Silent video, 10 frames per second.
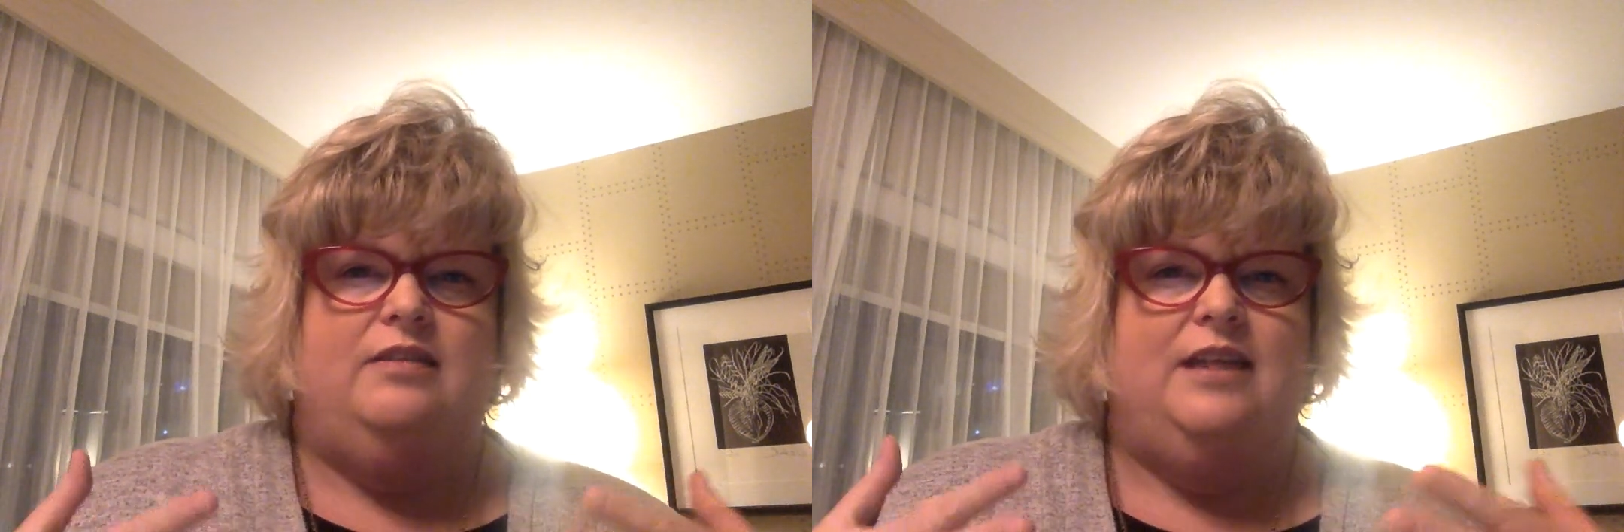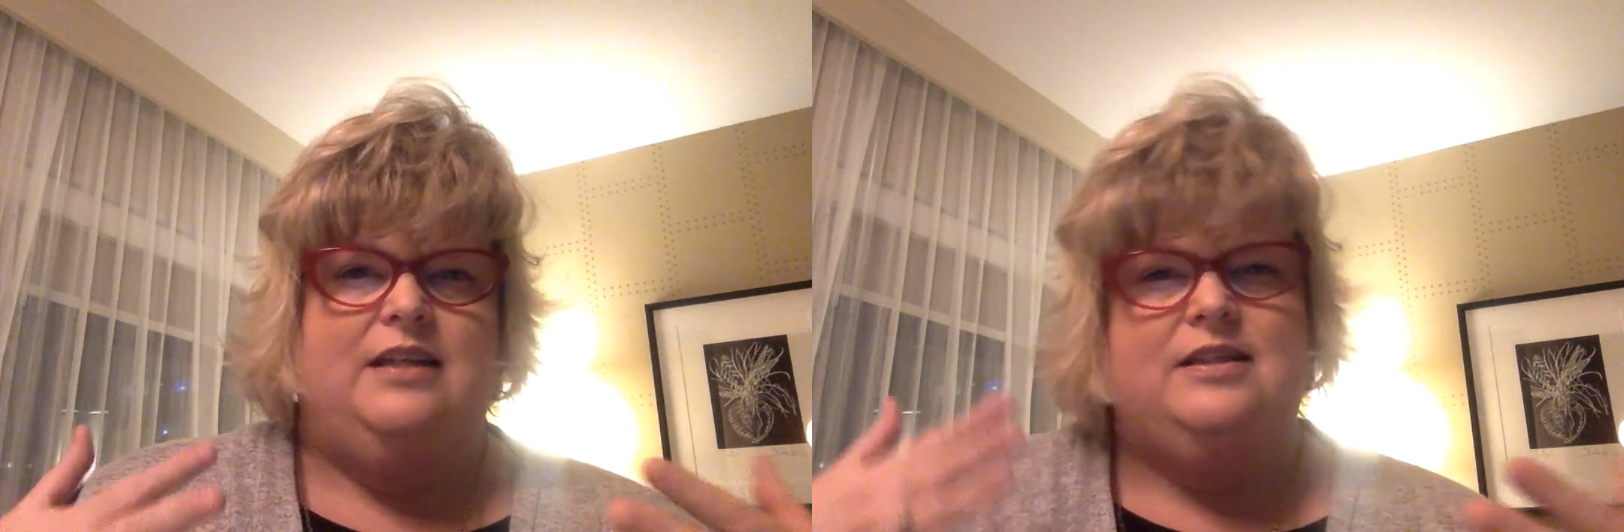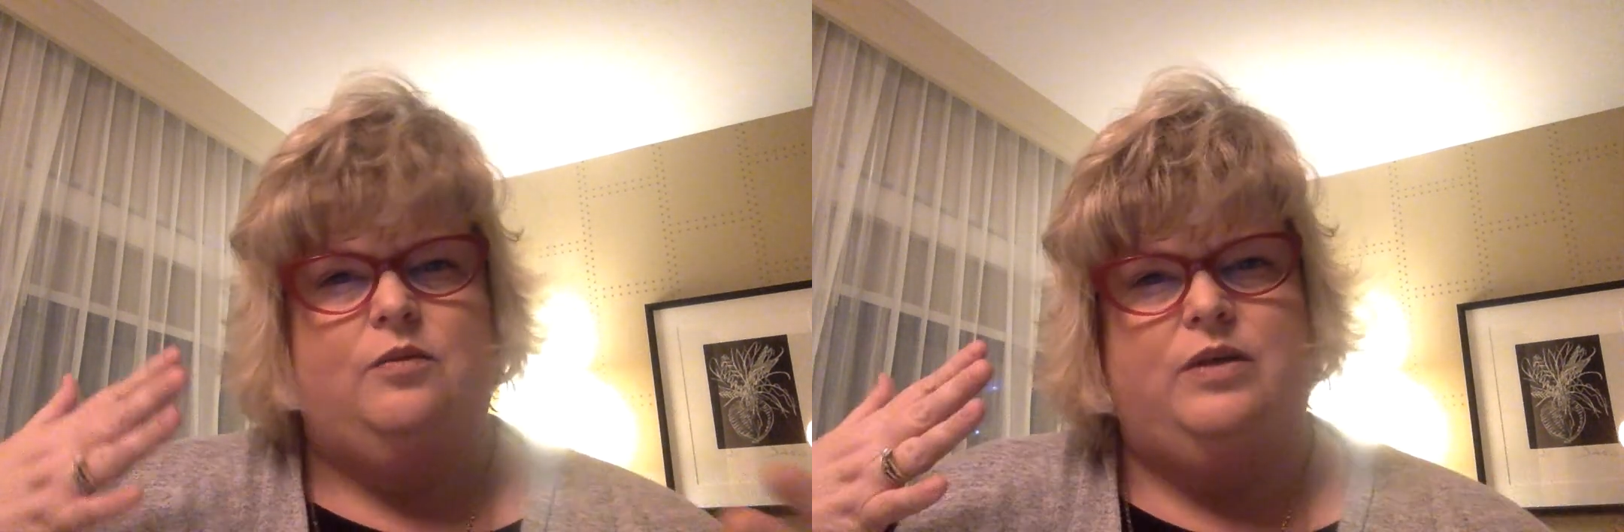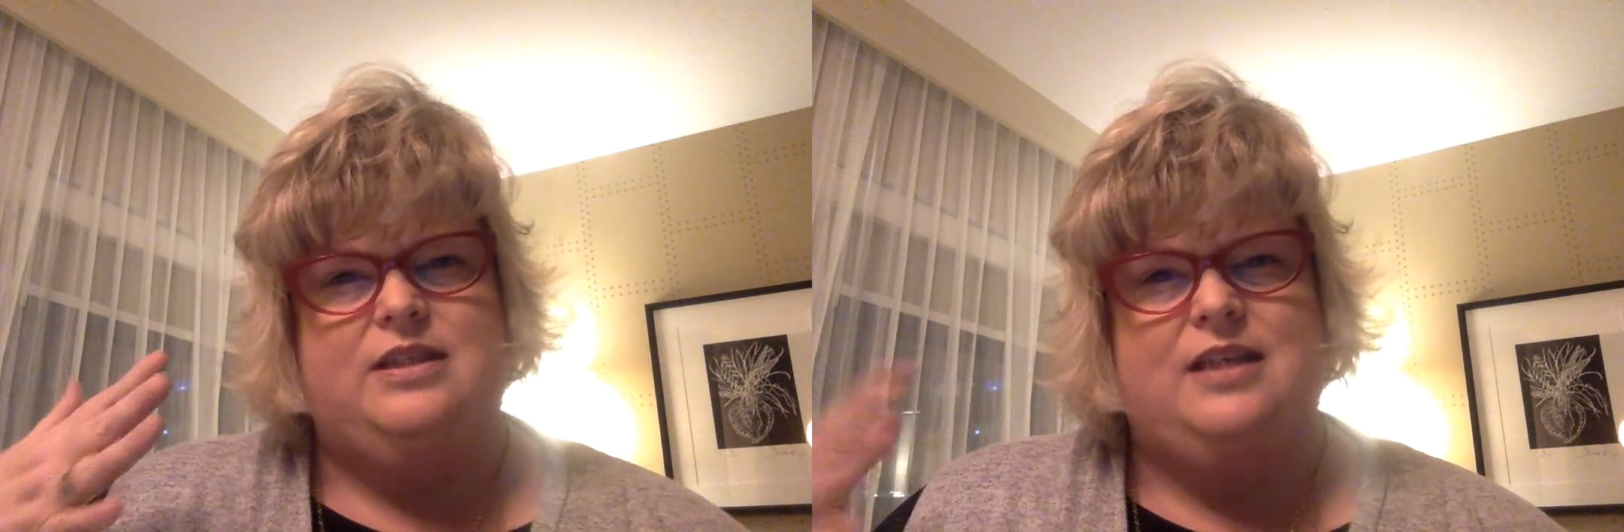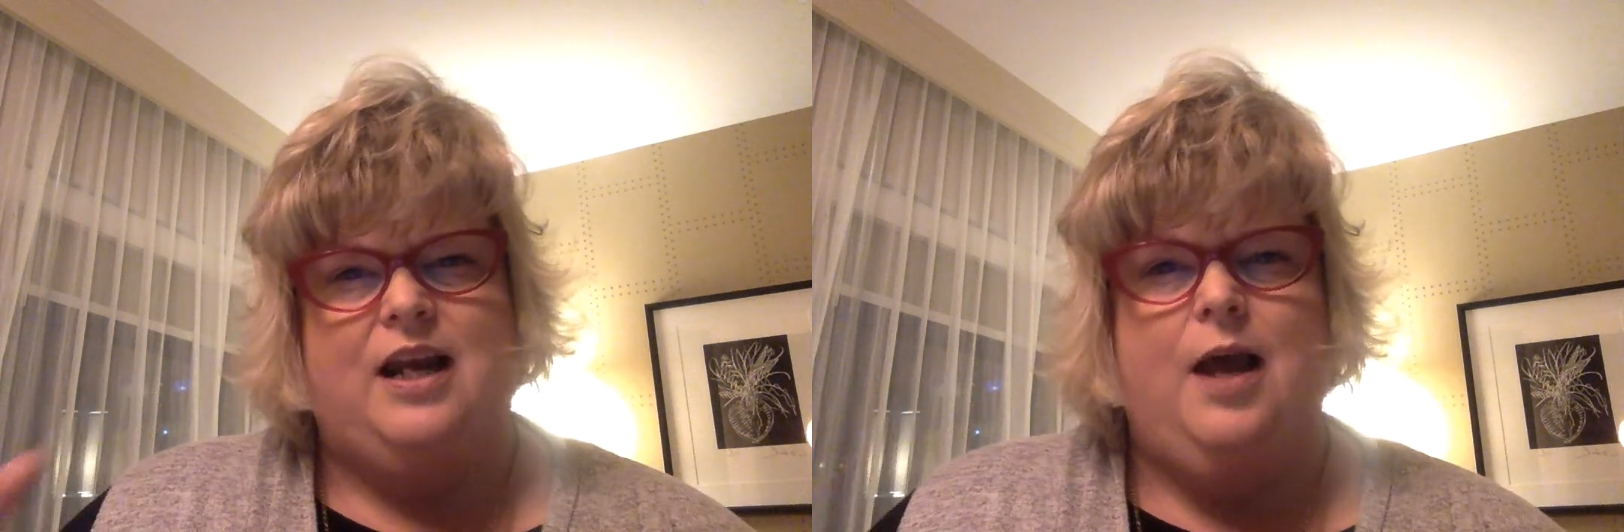things that we
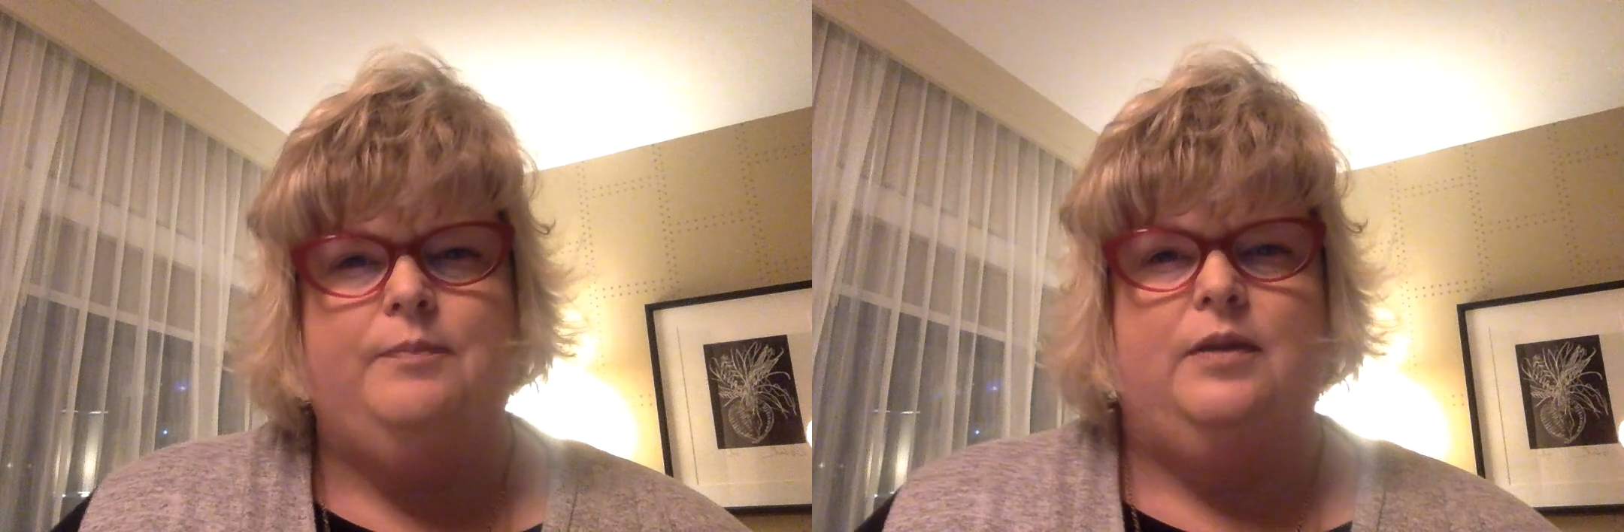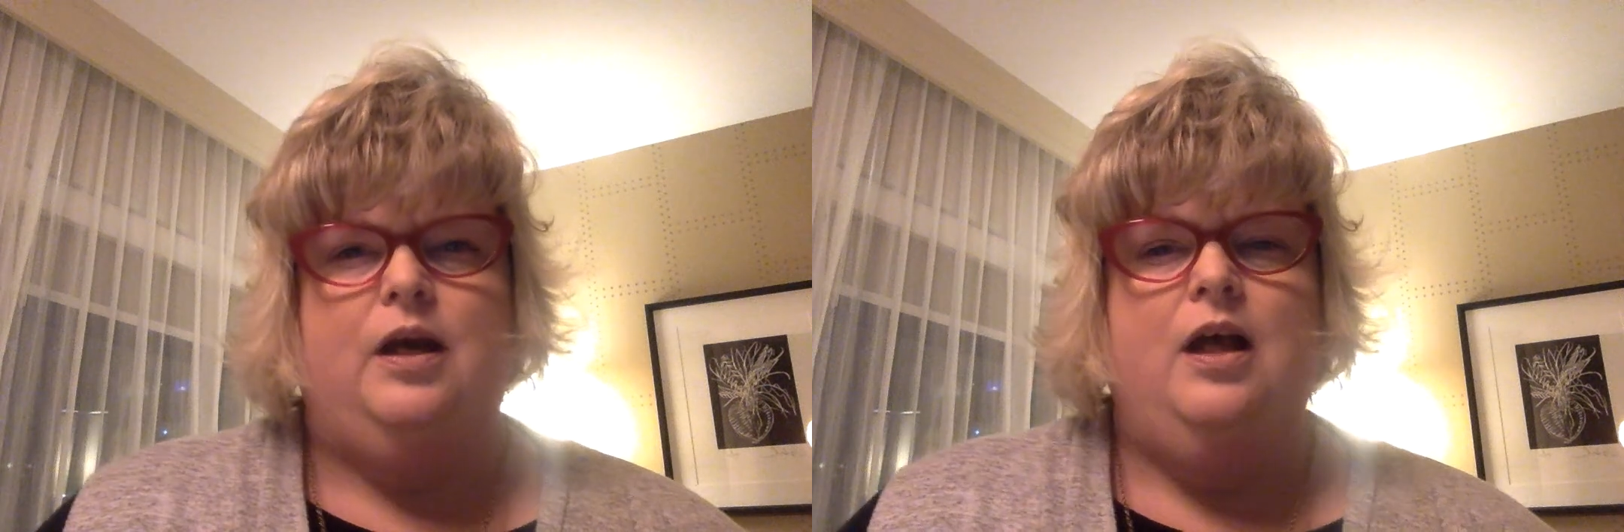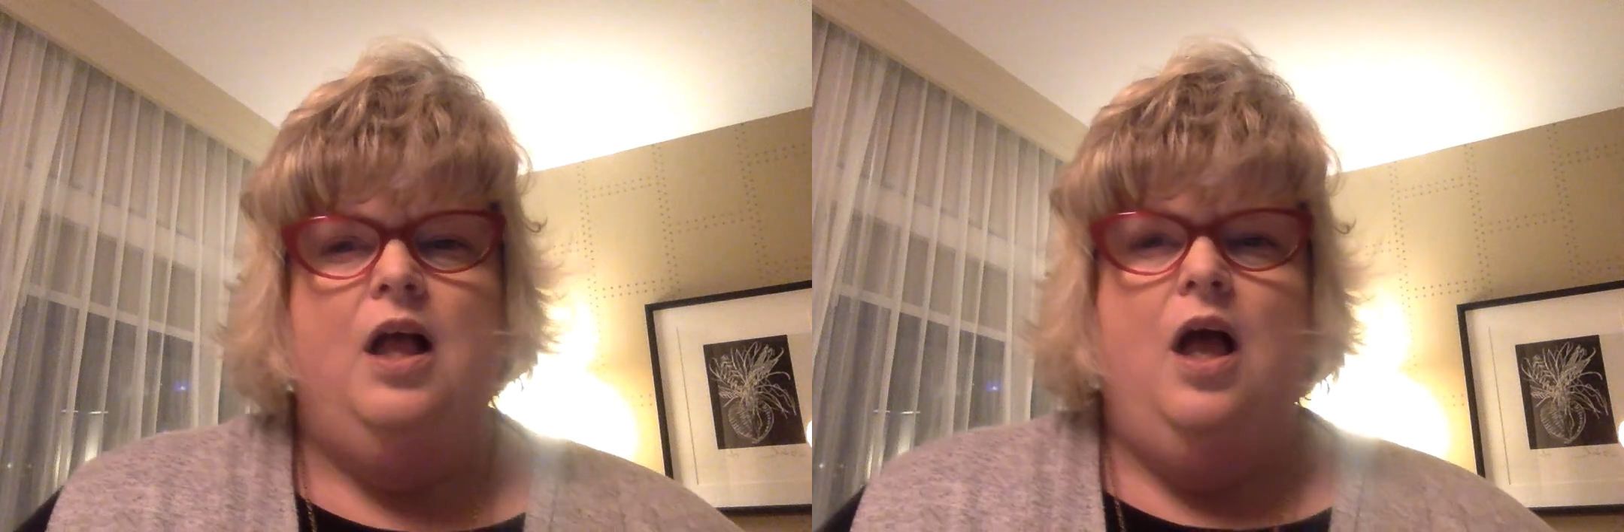set up, the